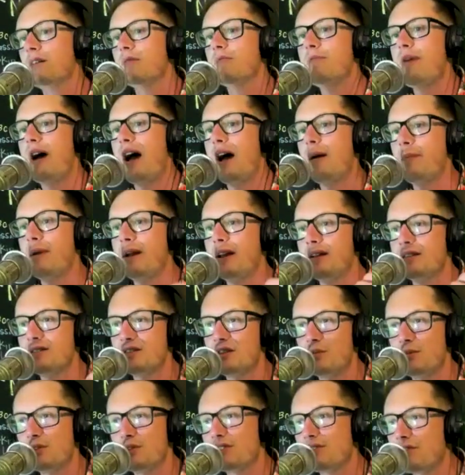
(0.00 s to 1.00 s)
Batman is
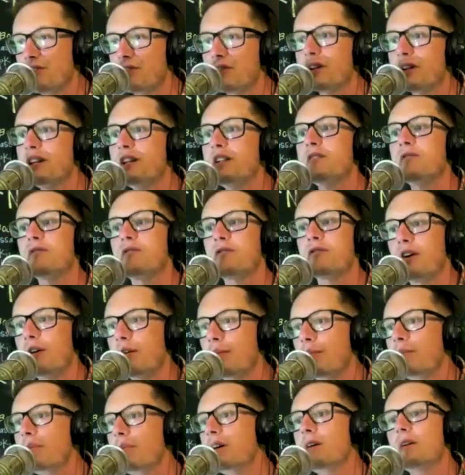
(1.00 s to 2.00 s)
almost freed
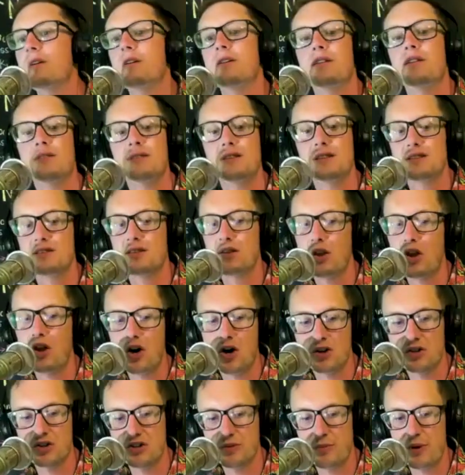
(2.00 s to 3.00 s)
from this
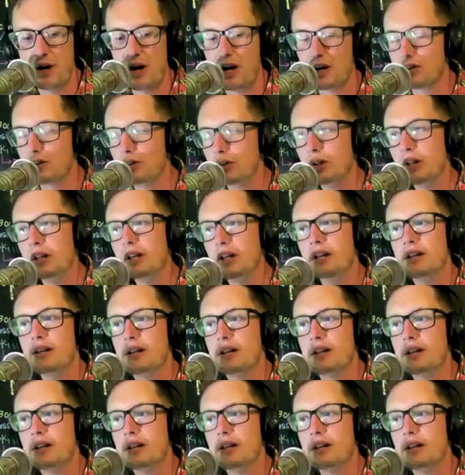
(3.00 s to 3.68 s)
long debacle.